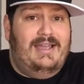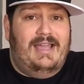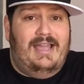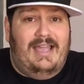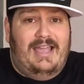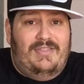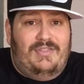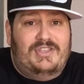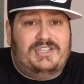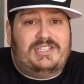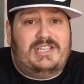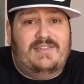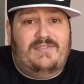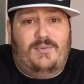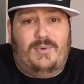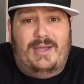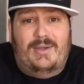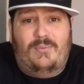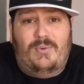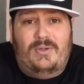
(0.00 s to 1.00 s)
and this
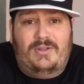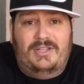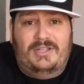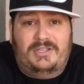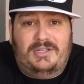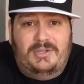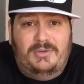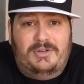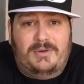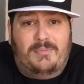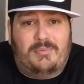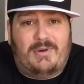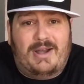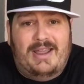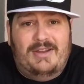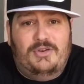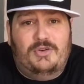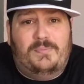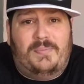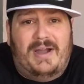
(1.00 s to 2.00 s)
giveaway will include a
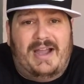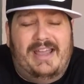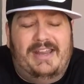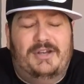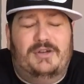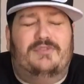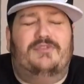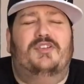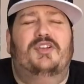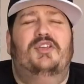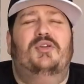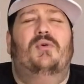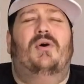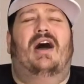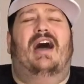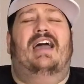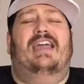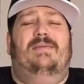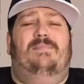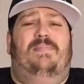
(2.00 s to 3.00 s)
brand new Pioneer for You
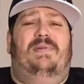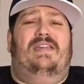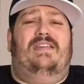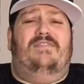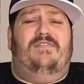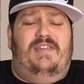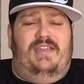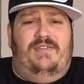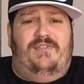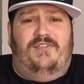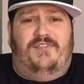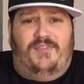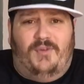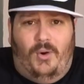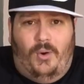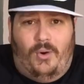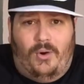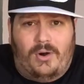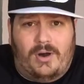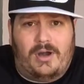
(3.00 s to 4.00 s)

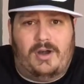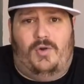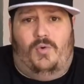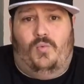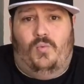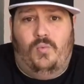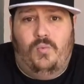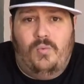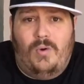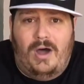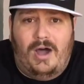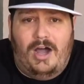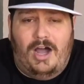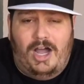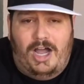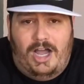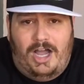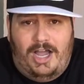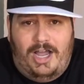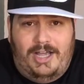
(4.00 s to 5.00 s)
IPV4.
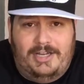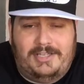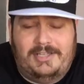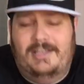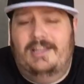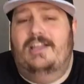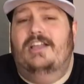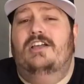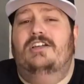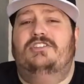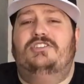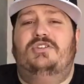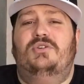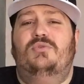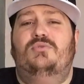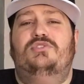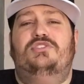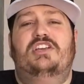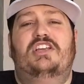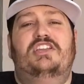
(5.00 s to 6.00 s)
What?
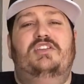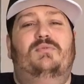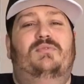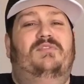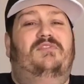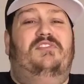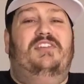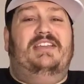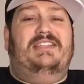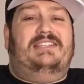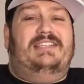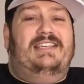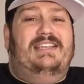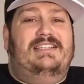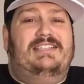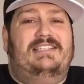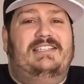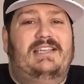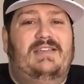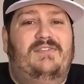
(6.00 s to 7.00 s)
Two genuine
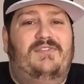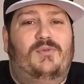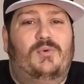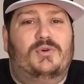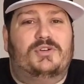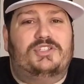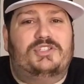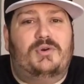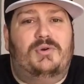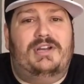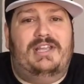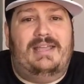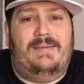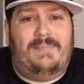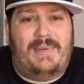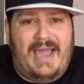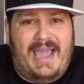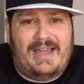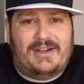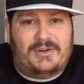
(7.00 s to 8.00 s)
VTC4 Sony
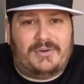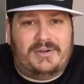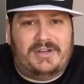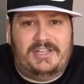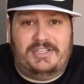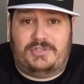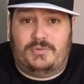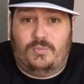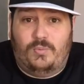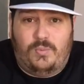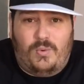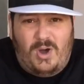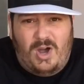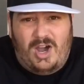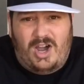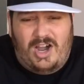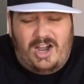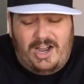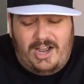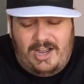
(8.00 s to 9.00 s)
batteries.
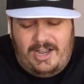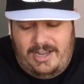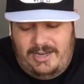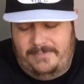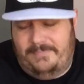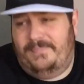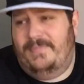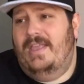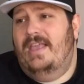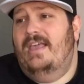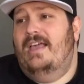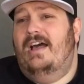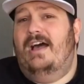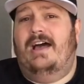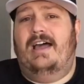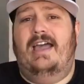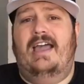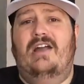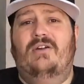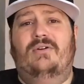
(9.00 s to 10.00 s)
What?
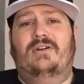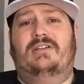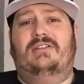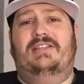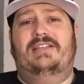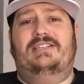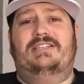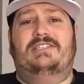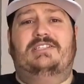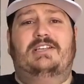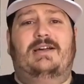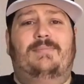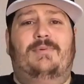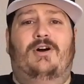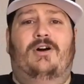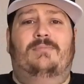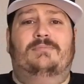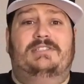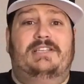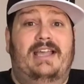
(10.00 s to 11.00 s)
A Heracles
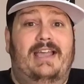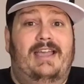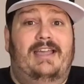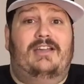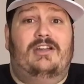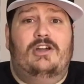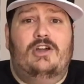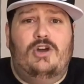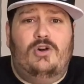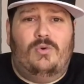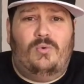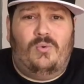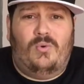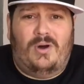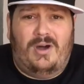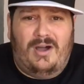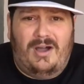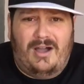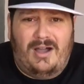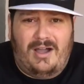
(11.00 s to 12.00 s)
subohm tank.
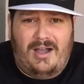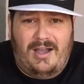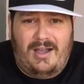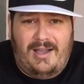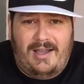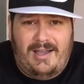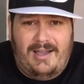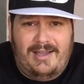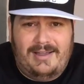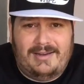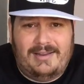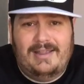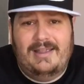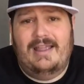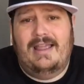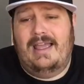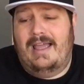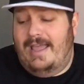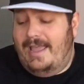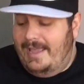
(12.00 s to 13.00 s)
What?
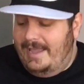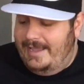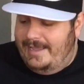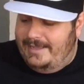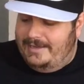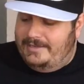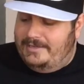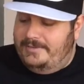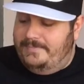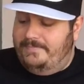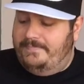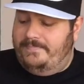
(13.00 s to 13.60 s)
And